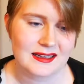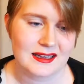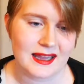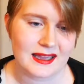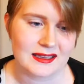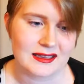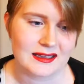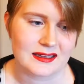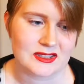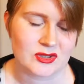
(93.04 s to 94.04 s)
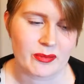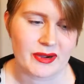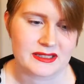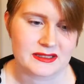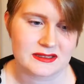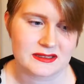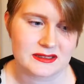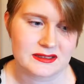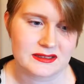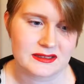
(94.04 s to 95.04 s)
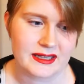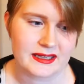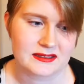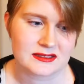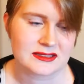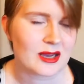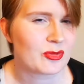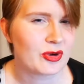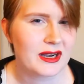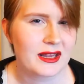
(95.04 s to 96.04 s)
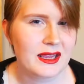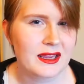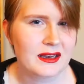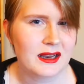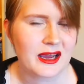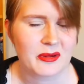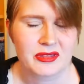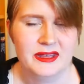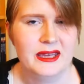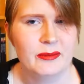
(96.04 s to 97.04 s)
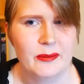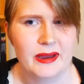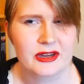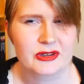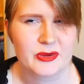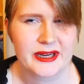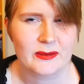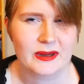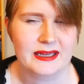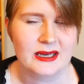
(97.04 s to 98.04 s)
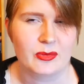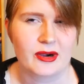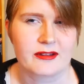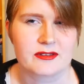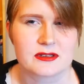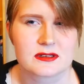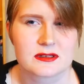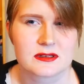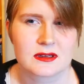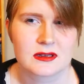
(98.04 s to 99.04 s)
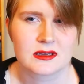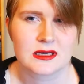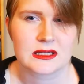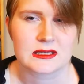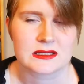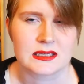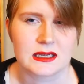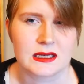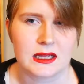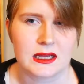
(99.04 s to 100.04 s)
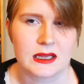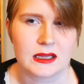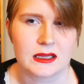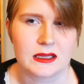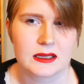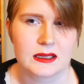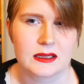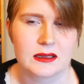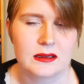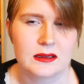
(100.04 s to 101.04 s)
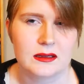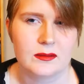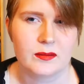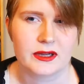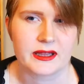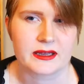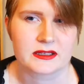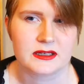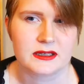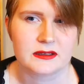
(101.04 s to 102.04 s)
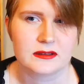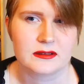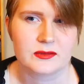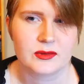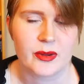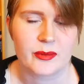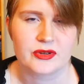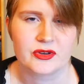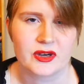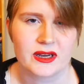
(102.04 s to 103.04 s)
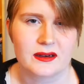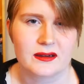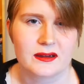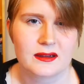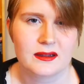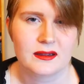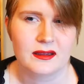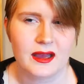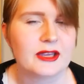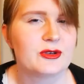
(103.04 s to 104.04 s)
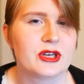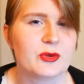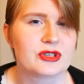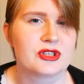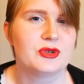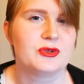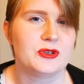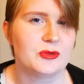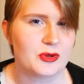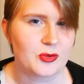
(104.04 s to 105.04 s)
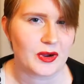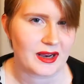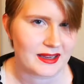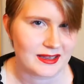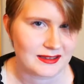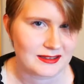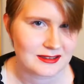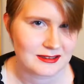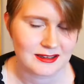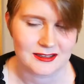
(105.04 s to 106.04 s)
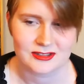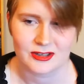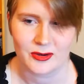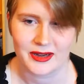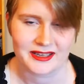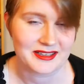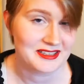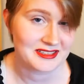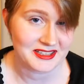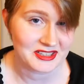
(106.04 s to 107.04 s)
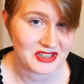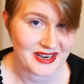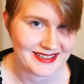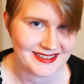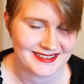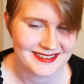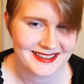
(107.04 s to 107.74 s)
and so I might get some reading in. I'm thinking maybe I could read while eating breakfast, because then I might actually remember to read. I usually watch YouTube while I eat, and so I get easily distracted